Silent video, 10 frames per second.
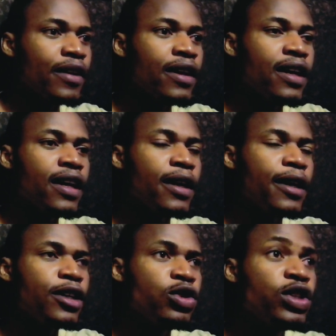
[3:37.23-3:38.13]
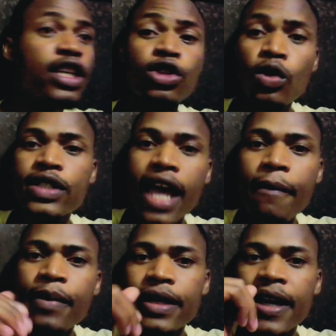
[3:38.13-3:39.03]
Usually those
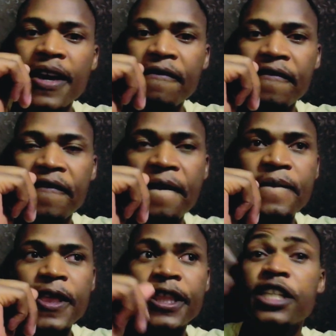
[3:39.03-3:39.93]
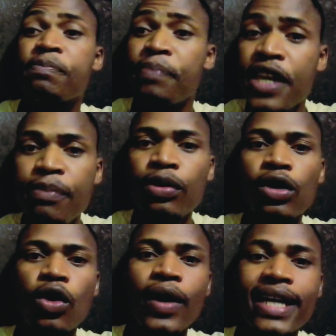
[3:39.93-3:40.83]
happen if there's
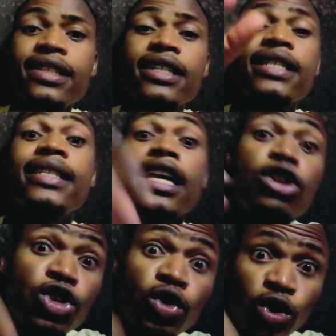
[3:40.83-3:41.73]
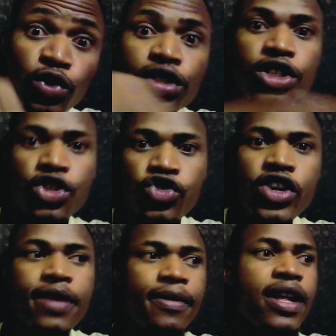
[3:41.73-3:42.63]
people or entities in your lucid
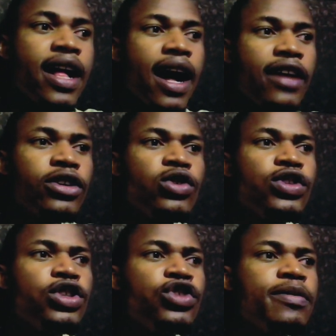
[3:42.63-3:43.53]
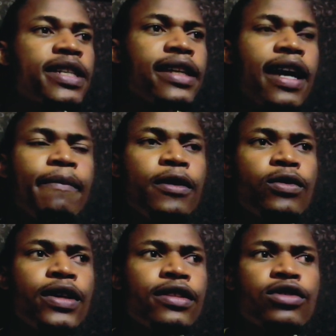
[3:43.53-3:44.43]
dream. Other lucid dreams can
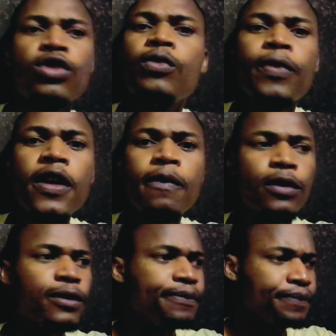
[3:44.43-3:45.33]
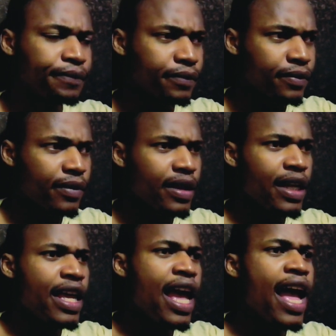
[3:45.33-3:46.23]
happen where there's no people,
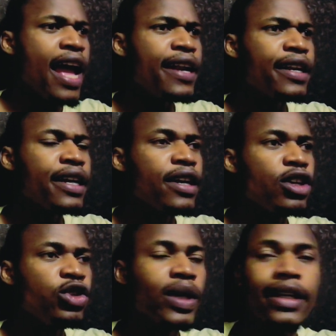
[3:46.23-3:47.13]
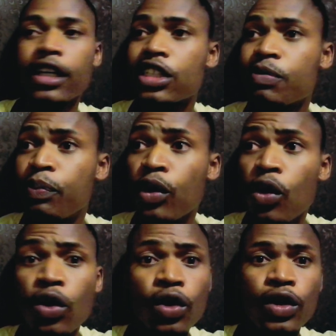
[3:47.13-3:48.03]
and you can
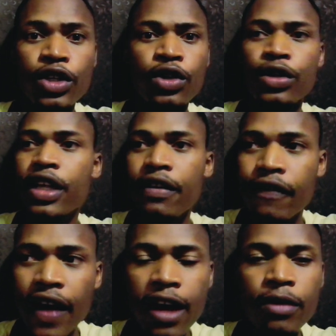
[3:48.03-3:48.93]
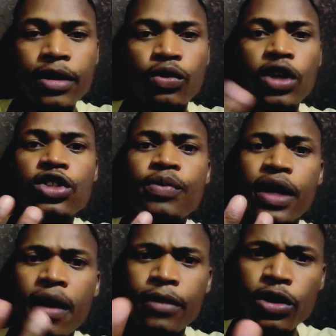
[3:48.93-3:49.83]
explore, the environment. Once you
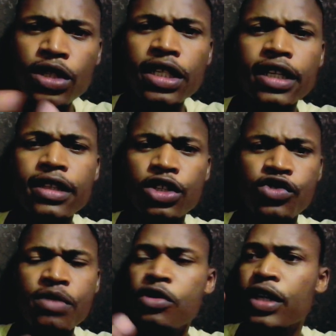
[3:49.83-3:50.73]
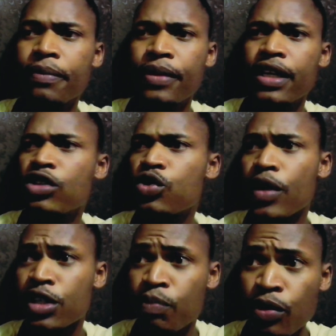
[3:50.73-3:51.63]
become lucid in the dream, you can begin to
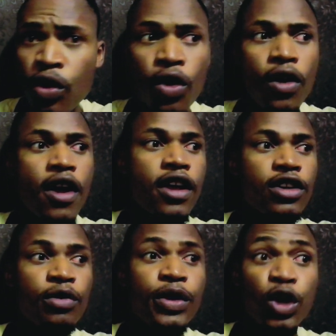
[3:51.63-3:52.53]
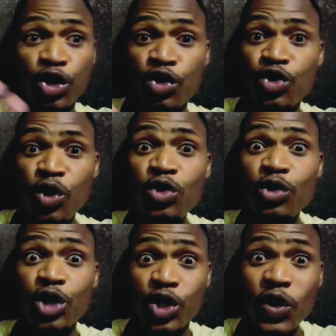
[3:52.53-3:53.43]
explore, because
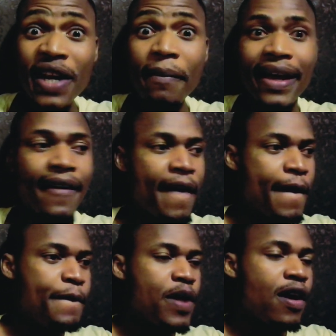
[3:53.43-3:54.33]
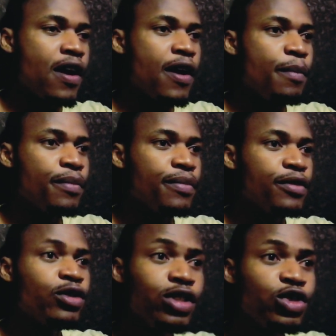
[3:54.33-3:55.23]
you're dreaming.
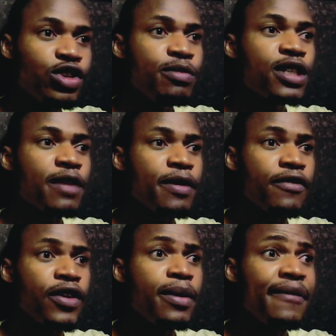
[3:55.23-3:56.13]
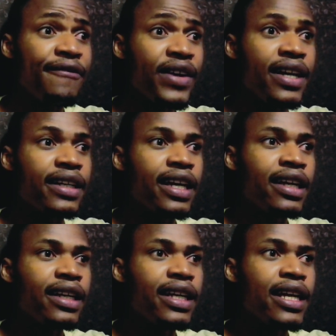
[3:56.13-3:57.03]
Lucid dreams can be very fun,
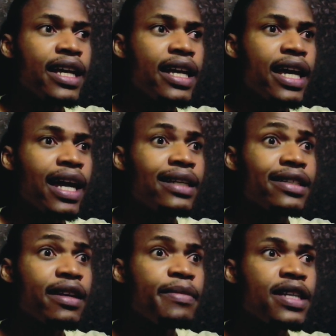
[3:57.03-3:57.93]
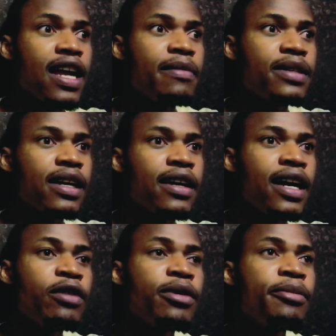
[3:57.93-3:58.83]
and sometimes
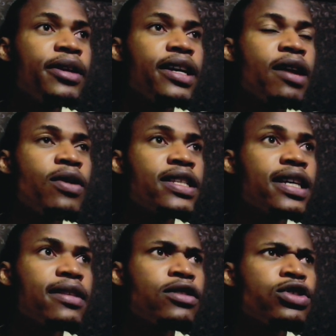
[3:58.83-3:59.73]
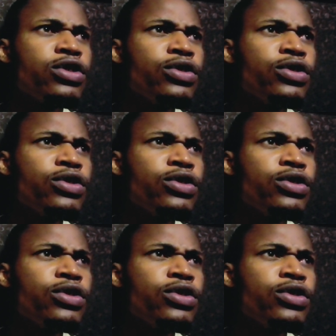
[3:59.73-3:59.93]
I remember I once had this